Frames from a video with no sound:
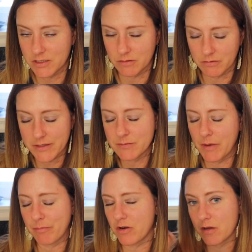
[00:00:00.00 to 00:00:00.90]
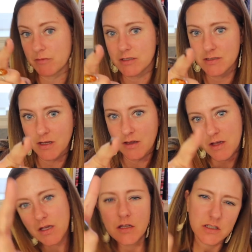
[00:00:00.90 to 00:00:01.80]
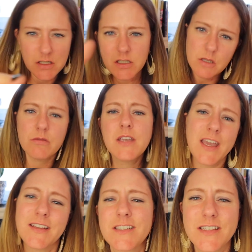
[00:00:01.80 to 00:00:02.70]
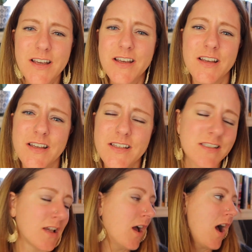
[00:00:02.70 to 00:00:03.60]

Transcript: So that's my promise to you gangsters.